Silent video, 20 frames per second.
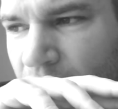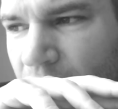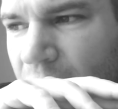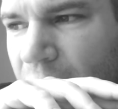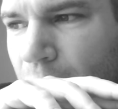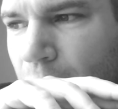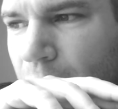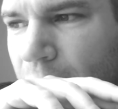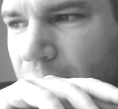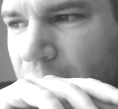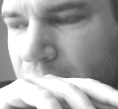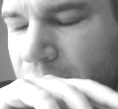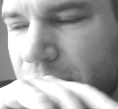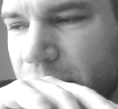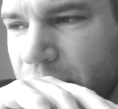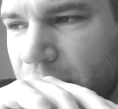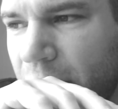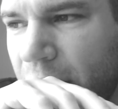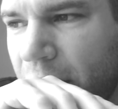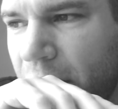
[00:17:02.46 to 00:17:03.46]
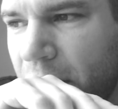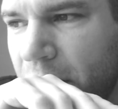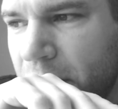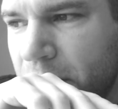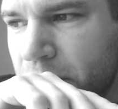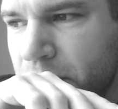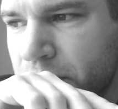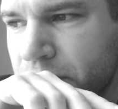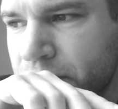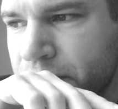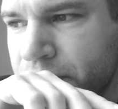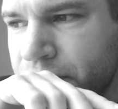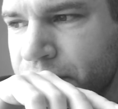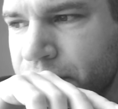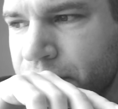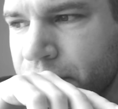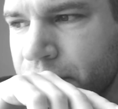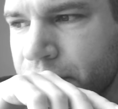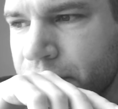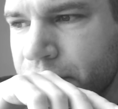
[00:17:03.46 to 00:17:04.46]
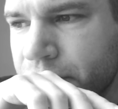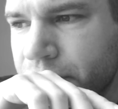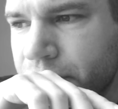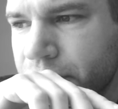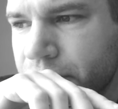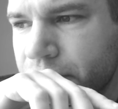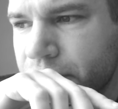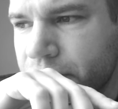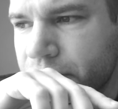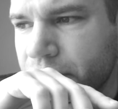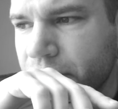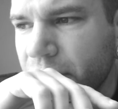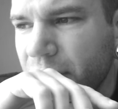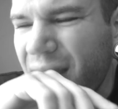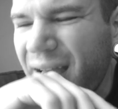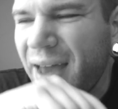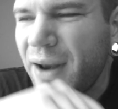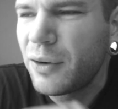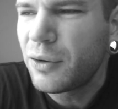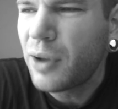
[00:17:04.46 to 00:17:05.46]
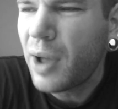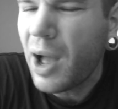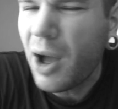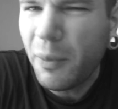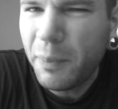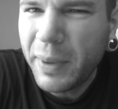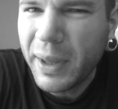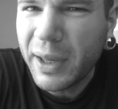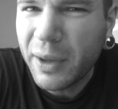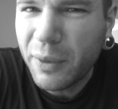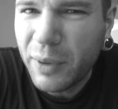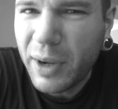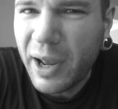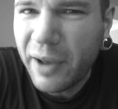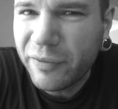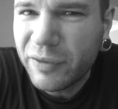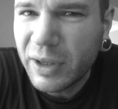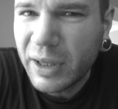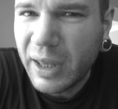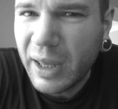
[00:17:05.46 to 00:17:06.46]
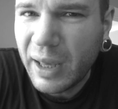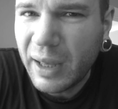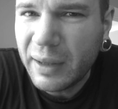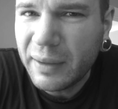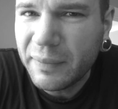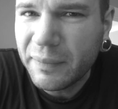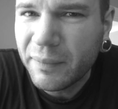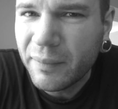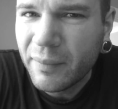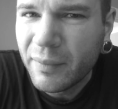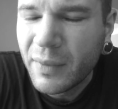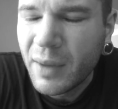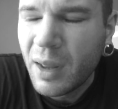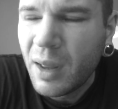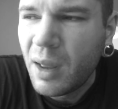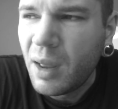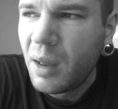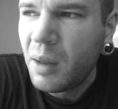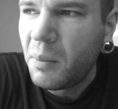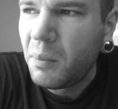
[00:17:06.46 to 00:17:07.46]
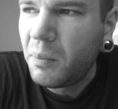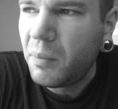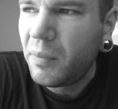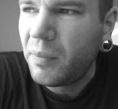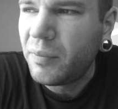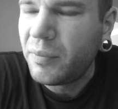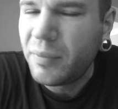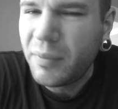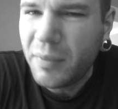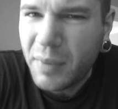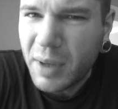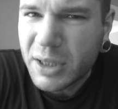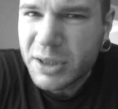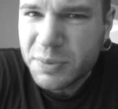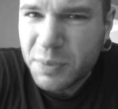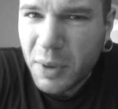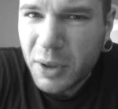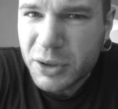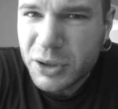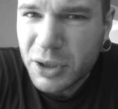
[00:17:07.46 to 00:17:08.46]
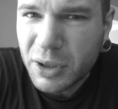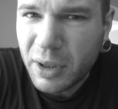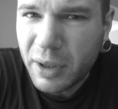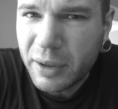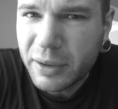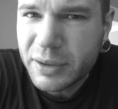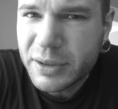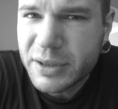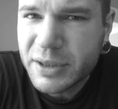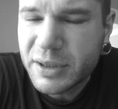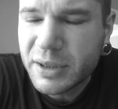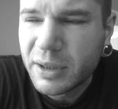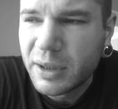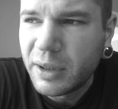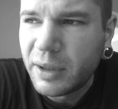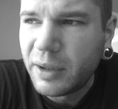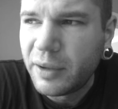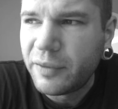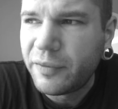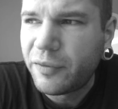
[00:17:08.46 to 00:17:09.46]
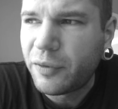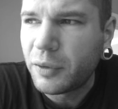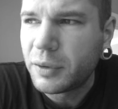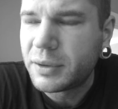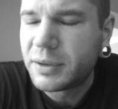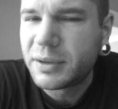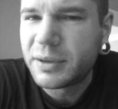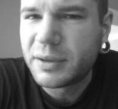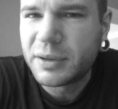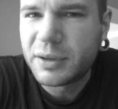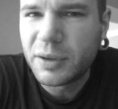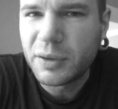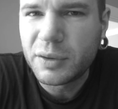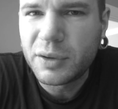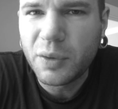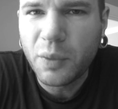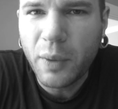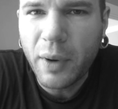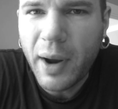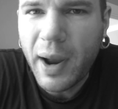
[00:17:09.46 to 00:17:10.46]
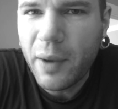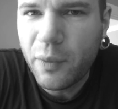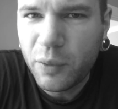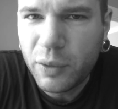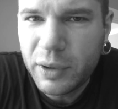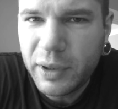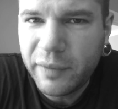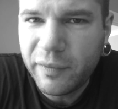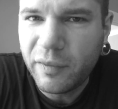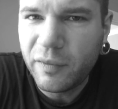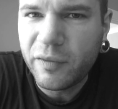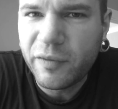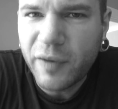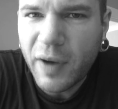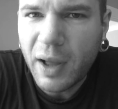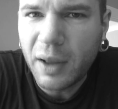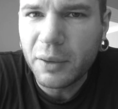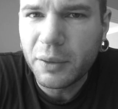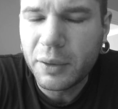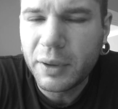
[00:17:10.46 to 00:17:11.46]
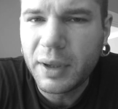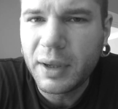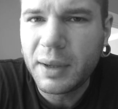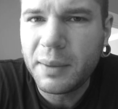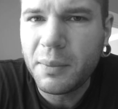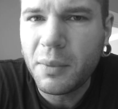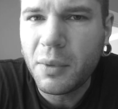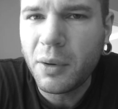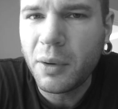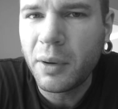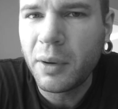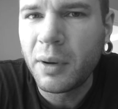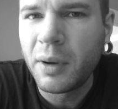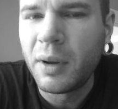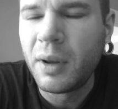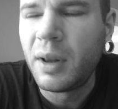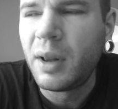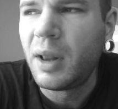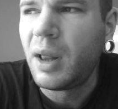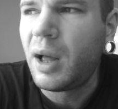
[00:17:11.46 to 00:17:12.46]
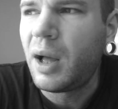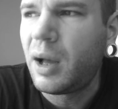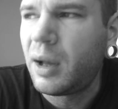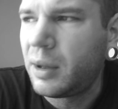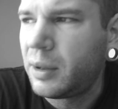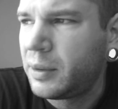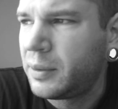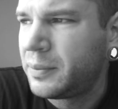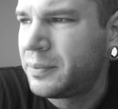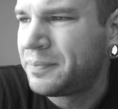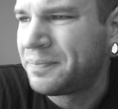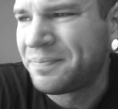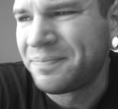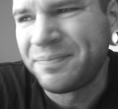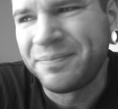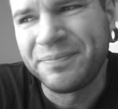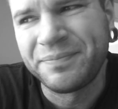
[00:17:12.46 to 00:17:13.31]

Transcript: it will. Um, I don't know how big it would have to get mixed martial arts for to, to where I wouldn't even follow it anymore. Um,